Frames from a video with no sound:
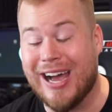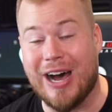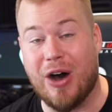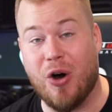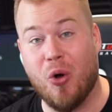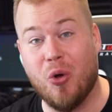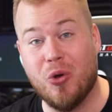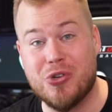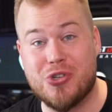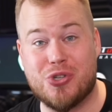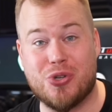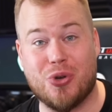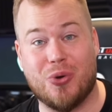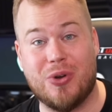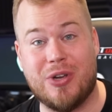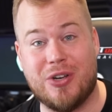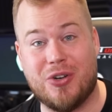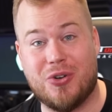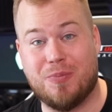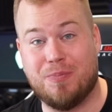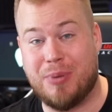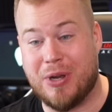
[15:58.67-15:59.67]
Also,
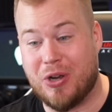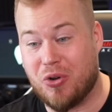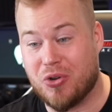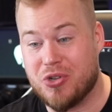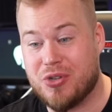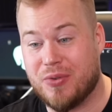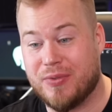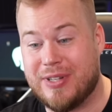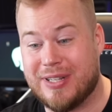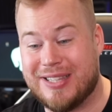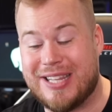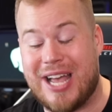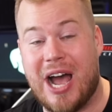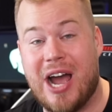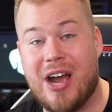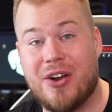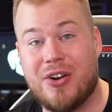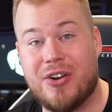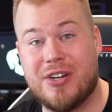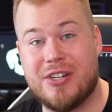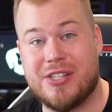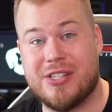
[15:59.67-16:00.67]
because of the
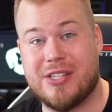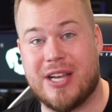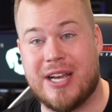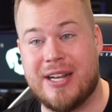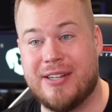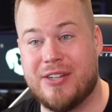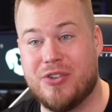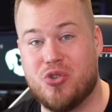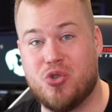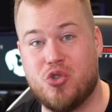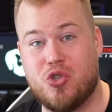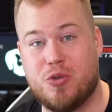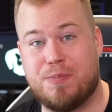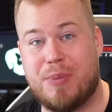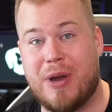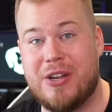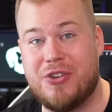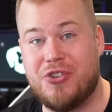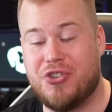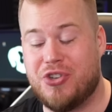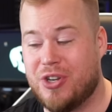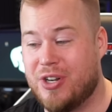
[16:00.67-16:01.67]
tires and the
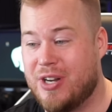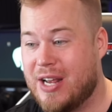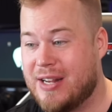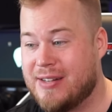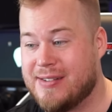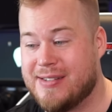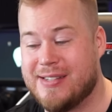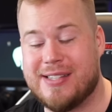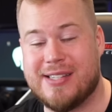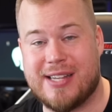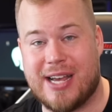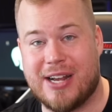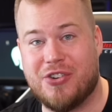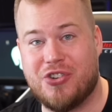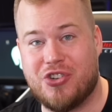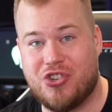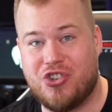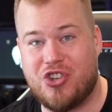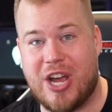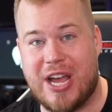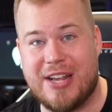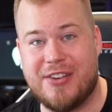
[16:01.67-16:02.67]
suspension and
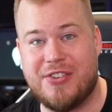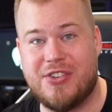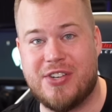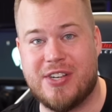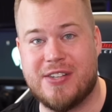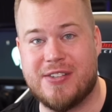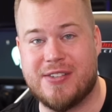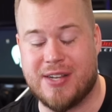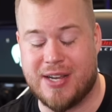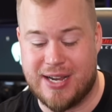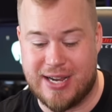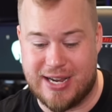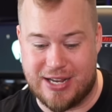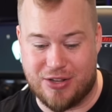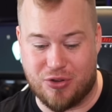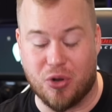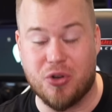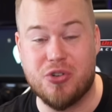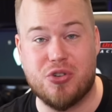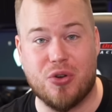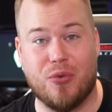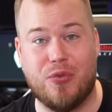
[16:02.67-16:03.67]
such changes, it
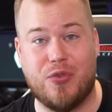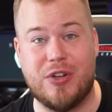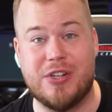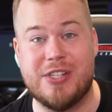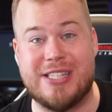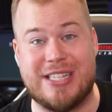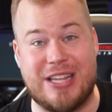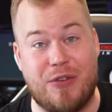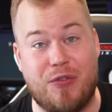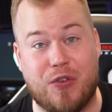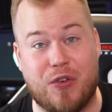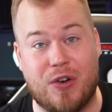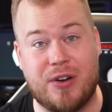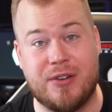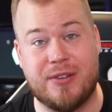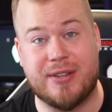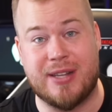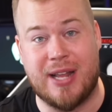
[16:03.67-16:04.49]
also feels different